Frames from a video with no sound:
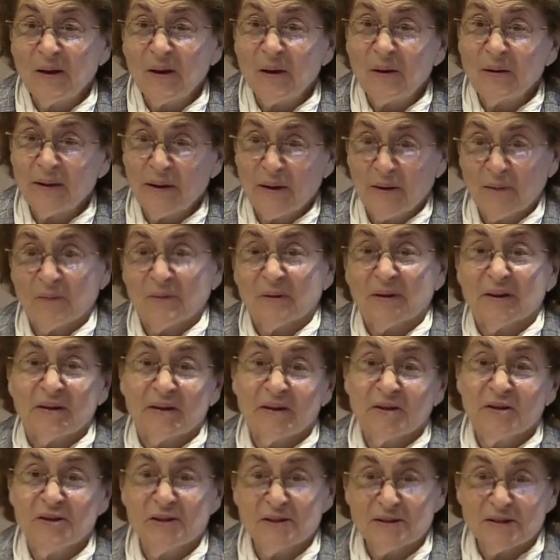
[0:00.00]
Now,
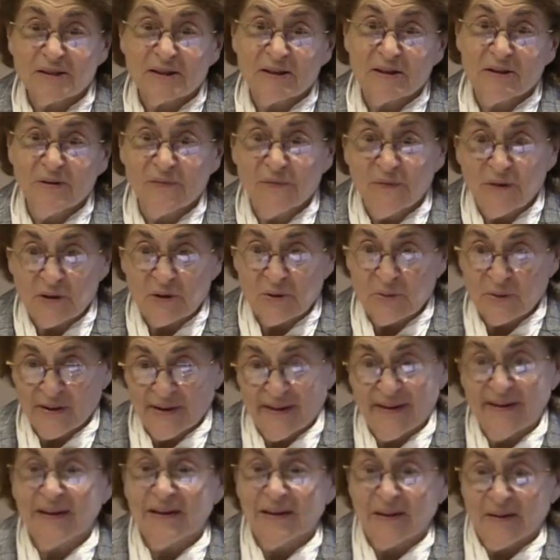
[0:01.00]
just
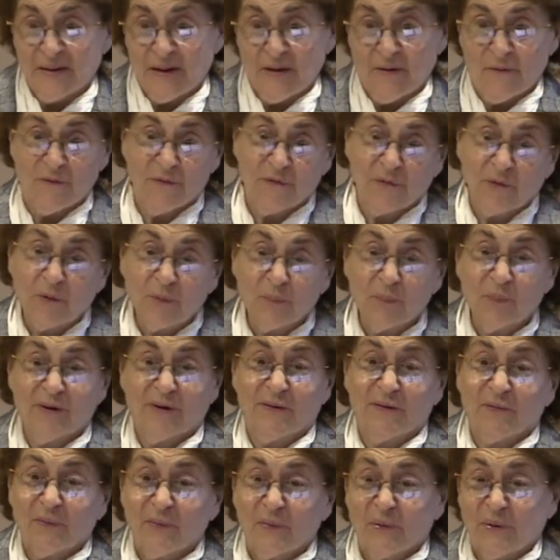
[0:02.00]
individually, a few
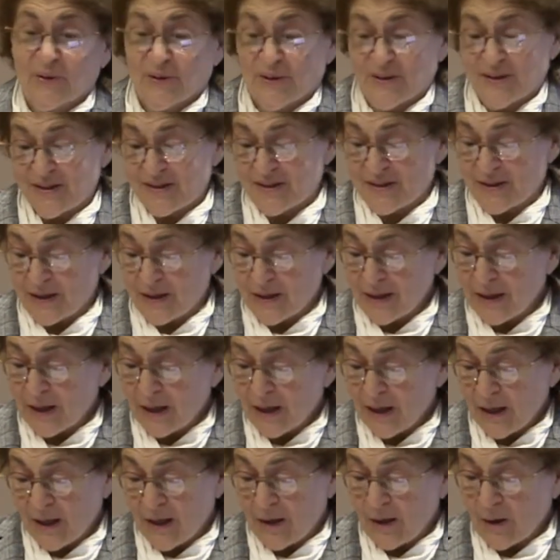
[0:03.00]
brief words.
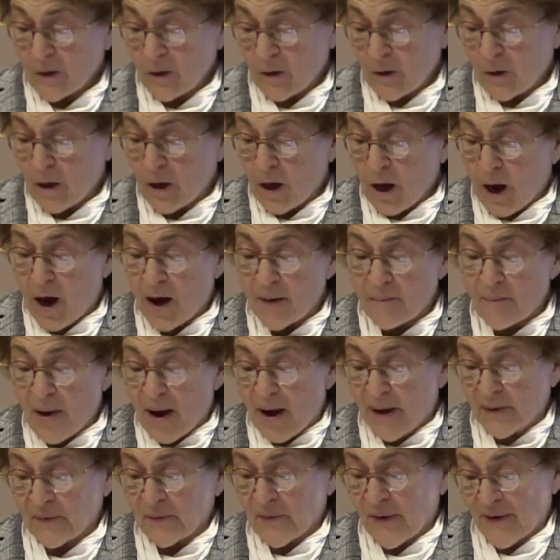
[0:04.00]
Our
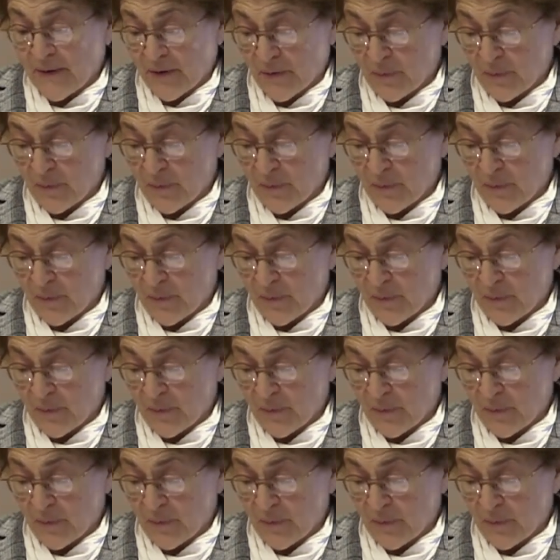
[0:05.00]
moderator,